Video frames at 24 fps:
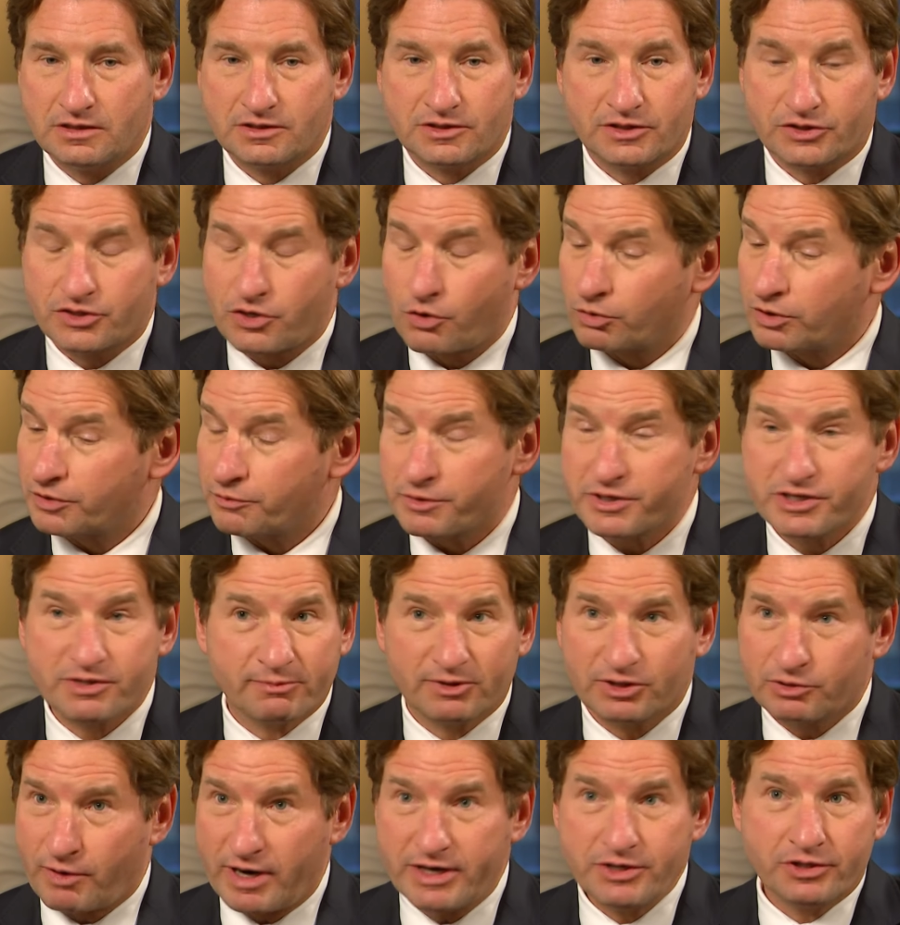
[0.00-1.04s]
It's a totally
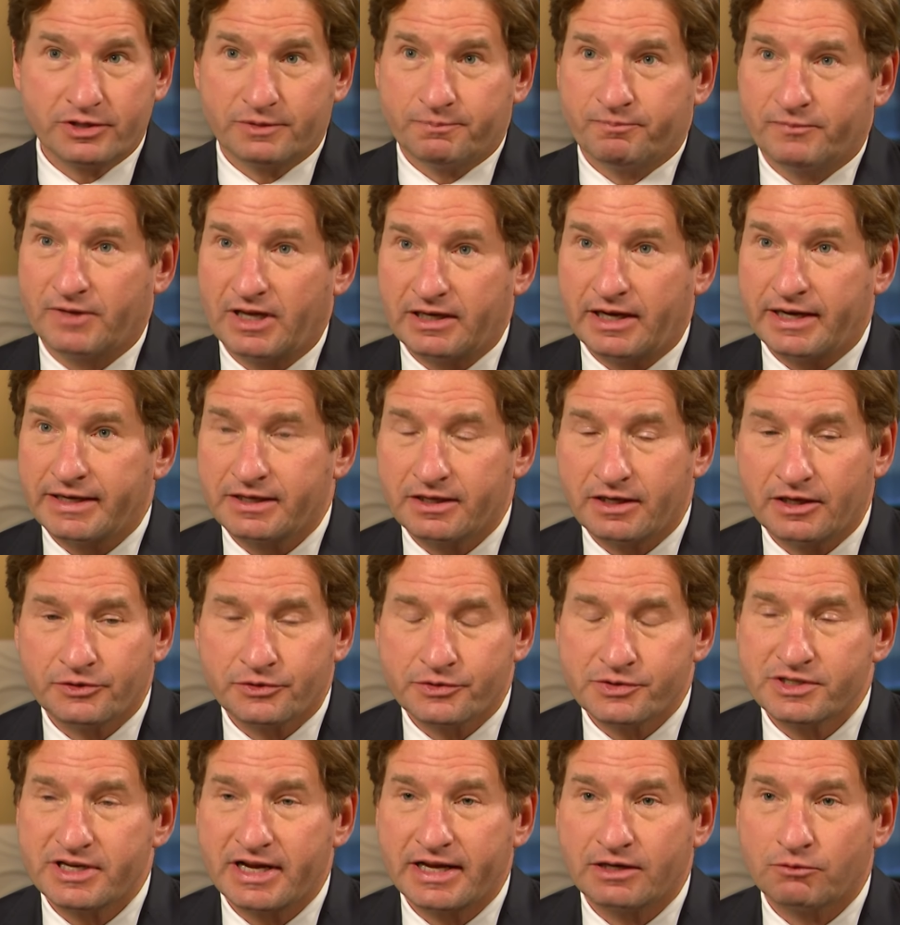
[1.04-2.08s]
reasonable question, and I can
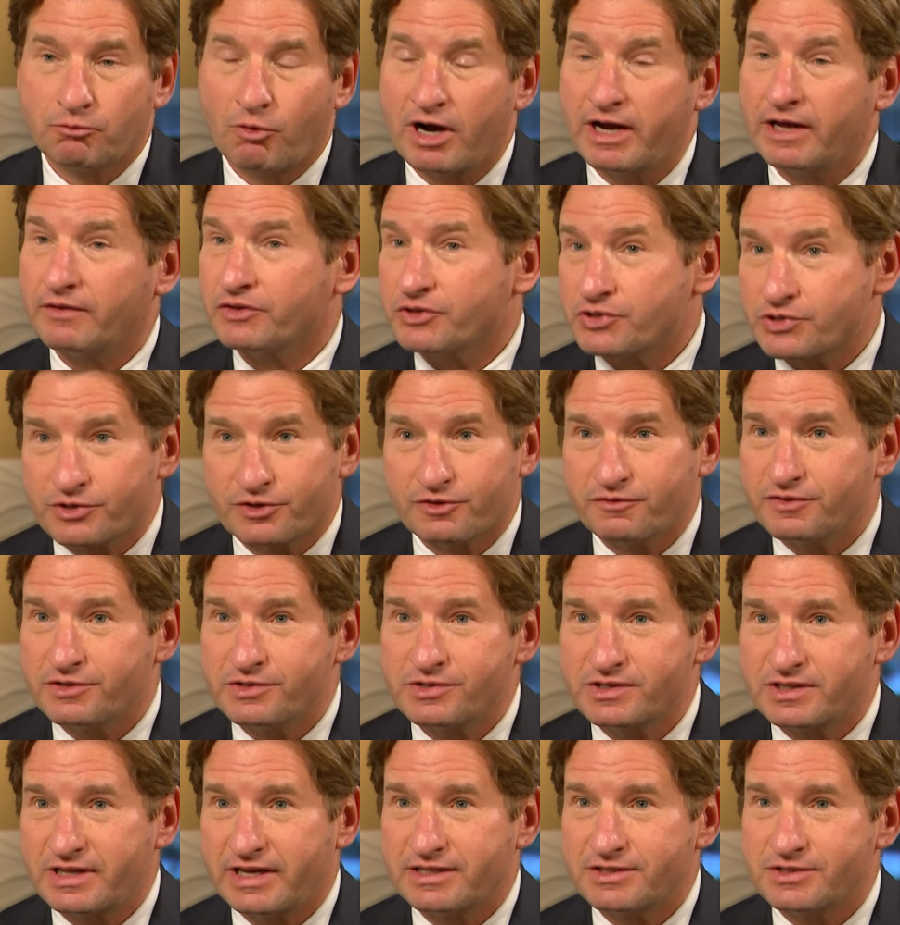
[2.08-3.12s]
understand why on the
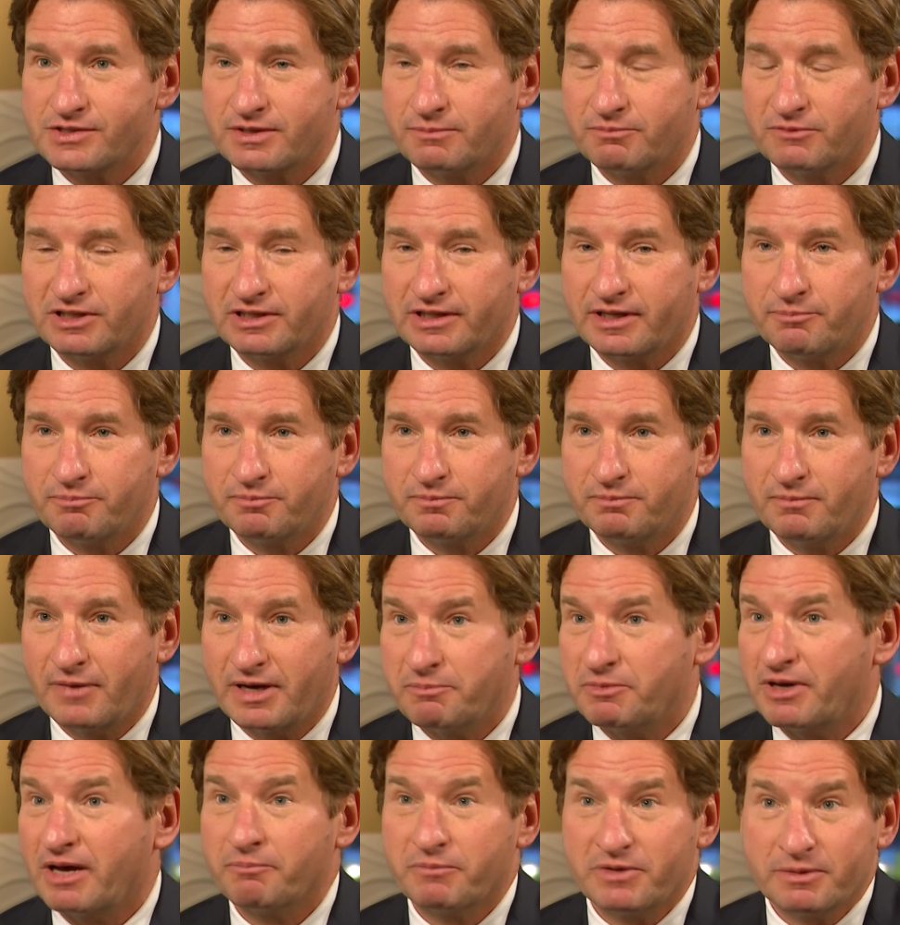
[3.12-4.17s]
surface that's something that
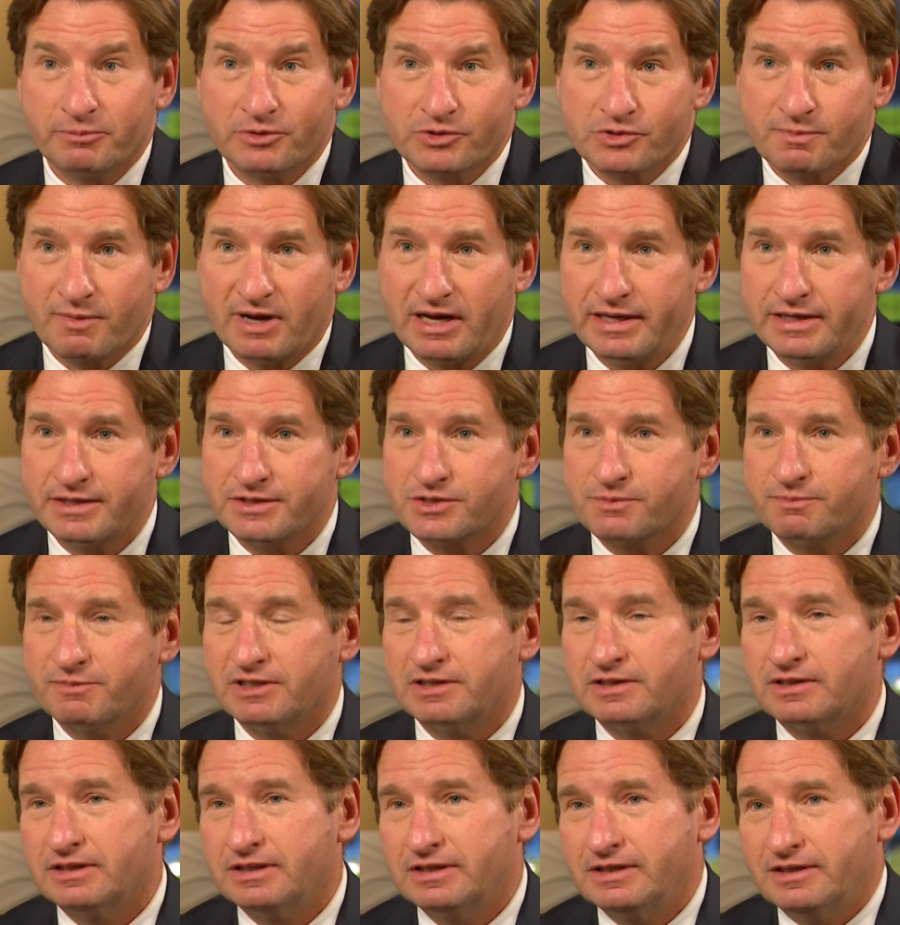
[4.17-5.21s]
might be on people's minds,
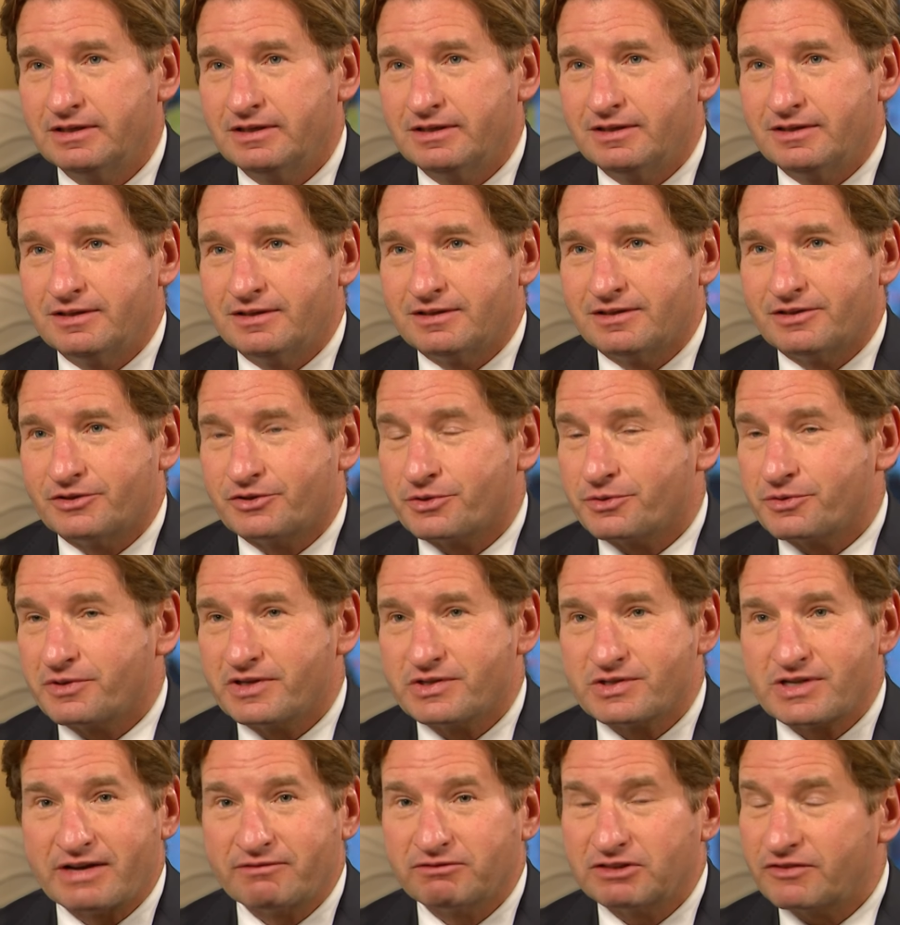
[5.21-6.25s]
but the truth
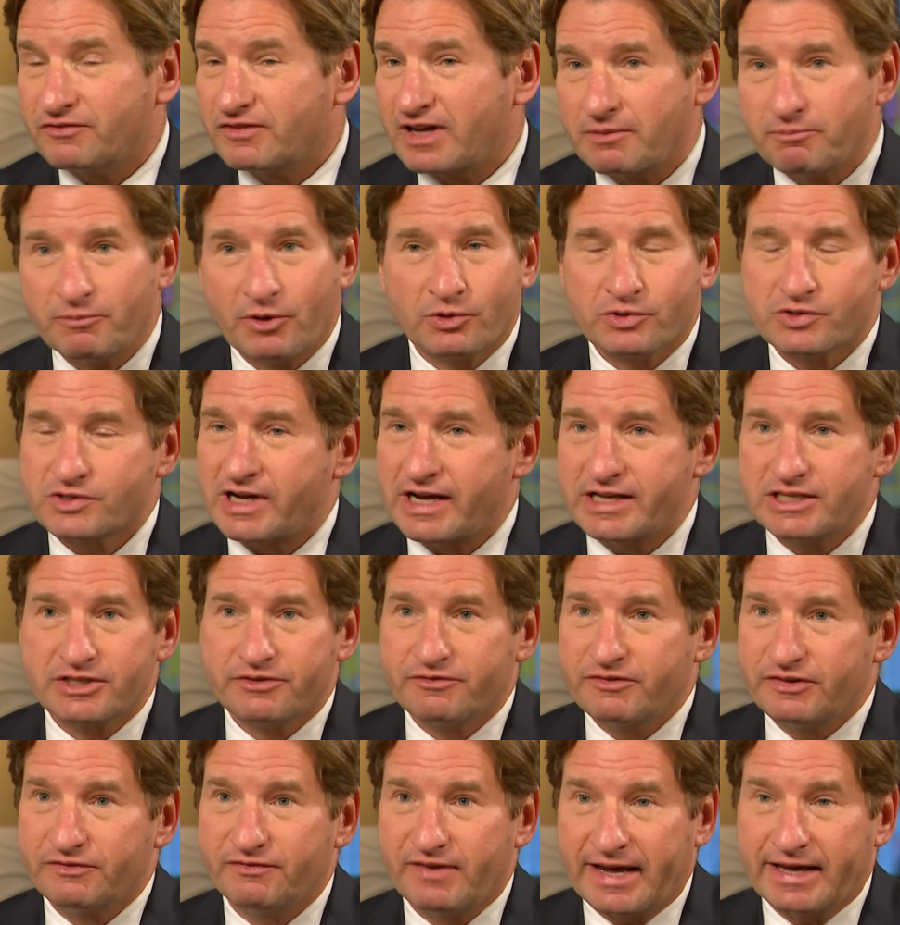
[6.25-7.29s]
is I've lived on both sides
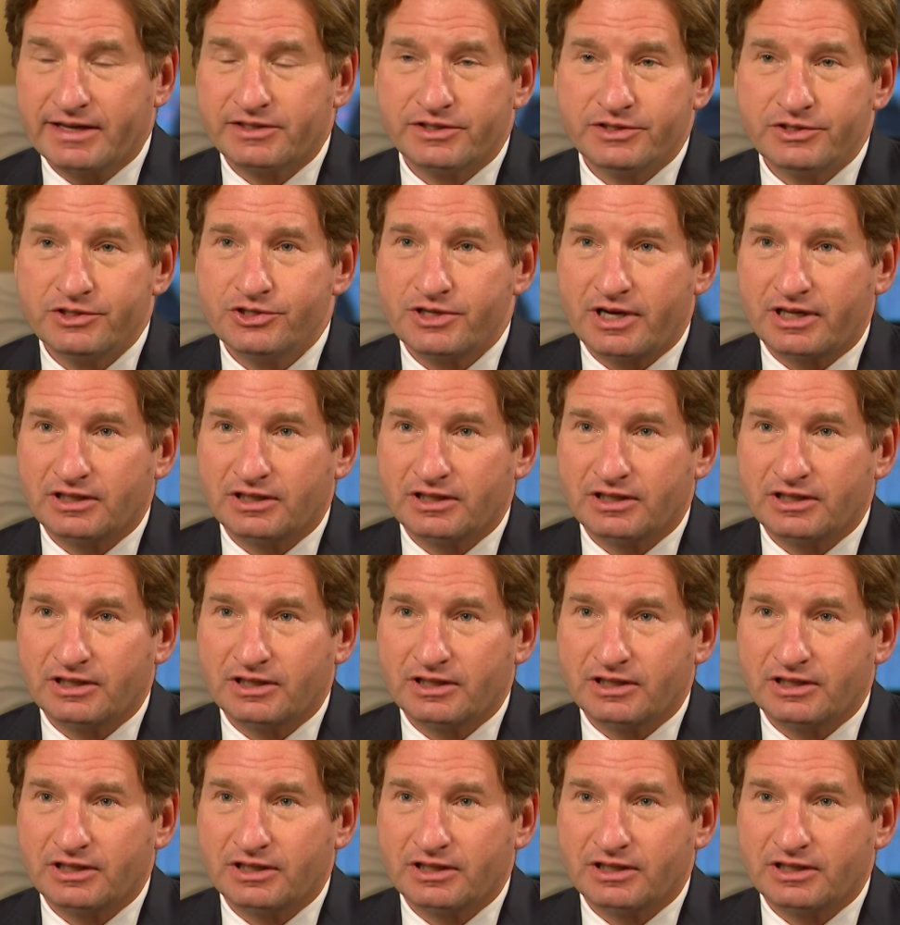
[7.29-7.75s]
of advantage.